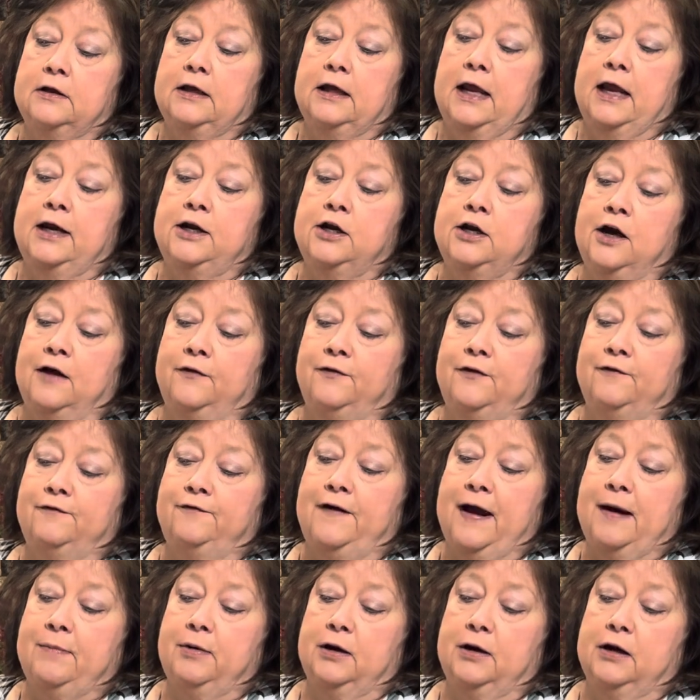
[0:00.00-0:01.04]
and not the
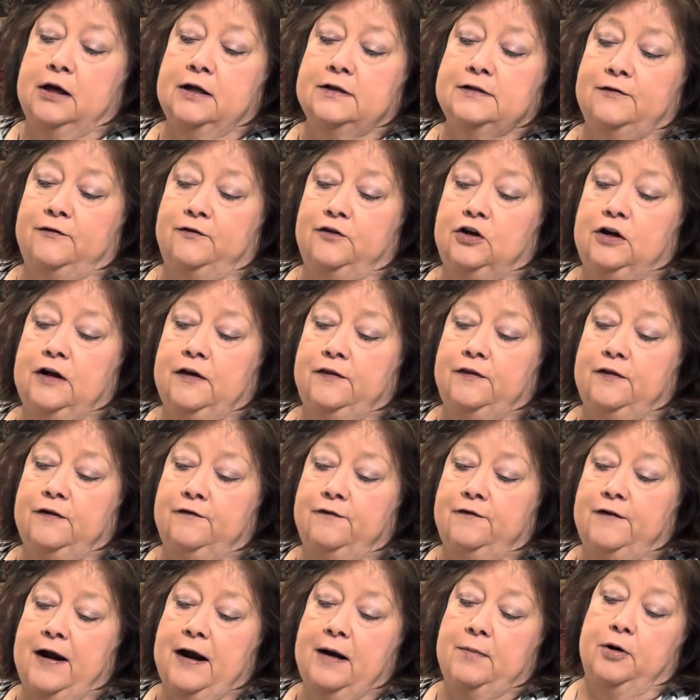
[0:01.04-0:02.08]
fabric, because if you get the
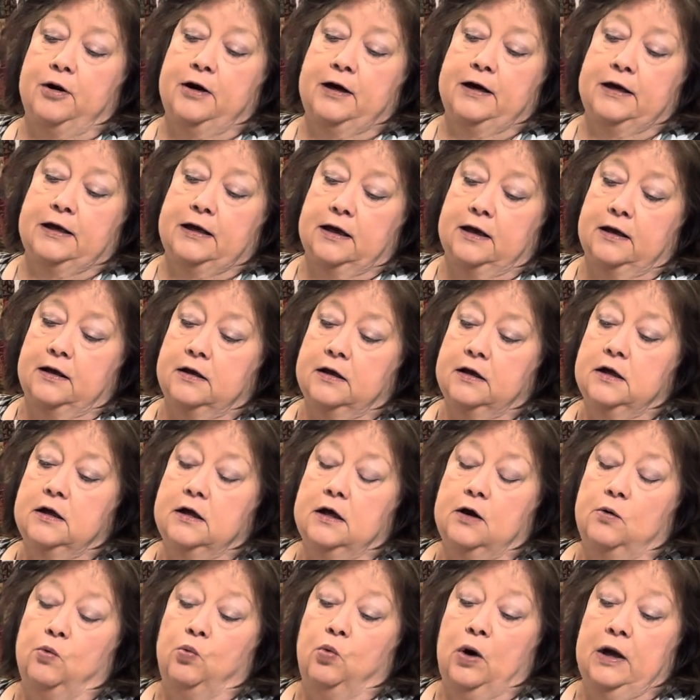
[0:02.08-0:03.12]
fabric,
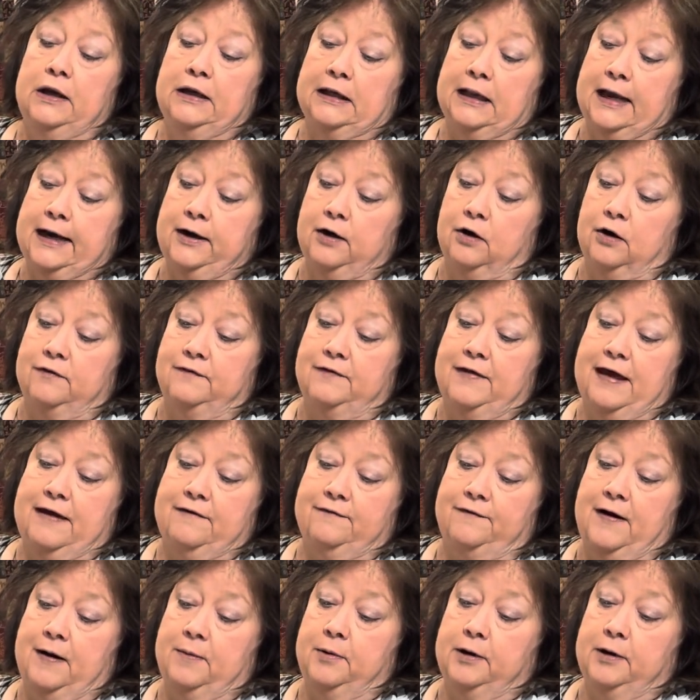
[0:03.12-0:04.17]
one layer of that
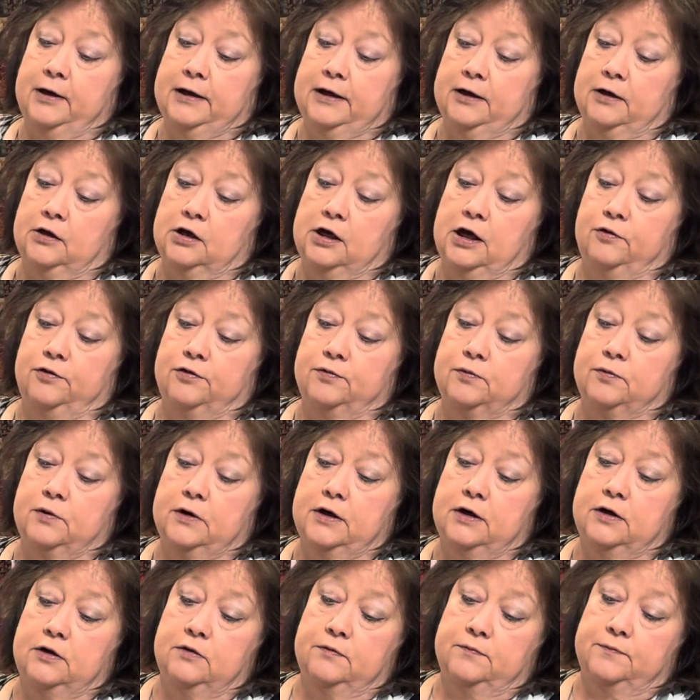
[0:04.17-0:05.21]
fabric, it'll go
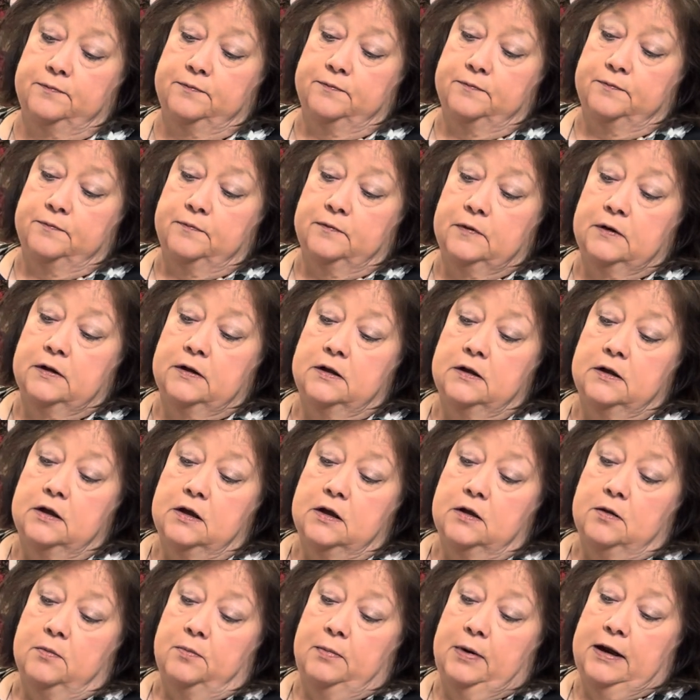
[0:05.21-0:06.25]
through.
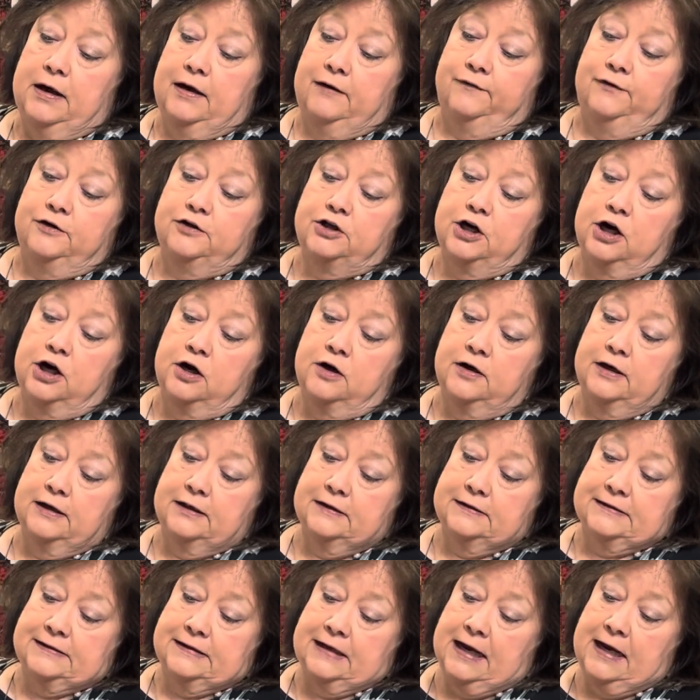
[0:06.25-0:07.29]
But if you turn it
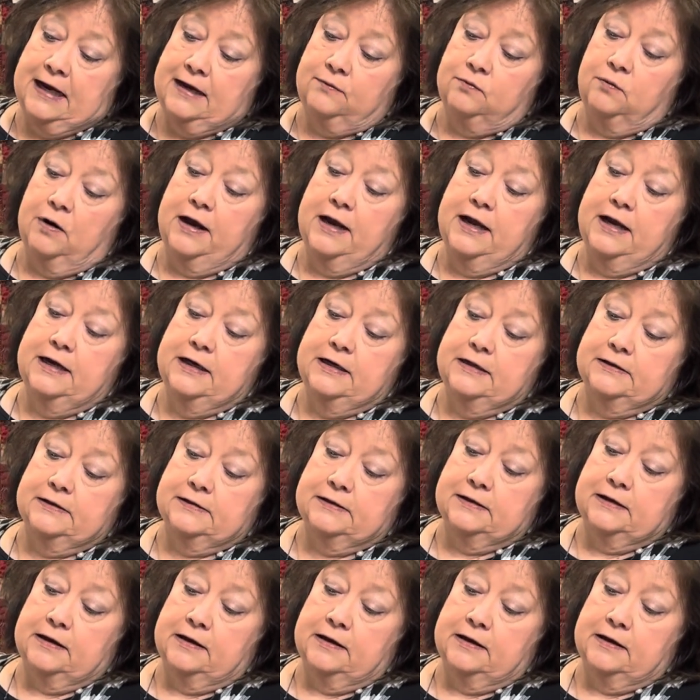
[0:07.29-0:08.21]
sideways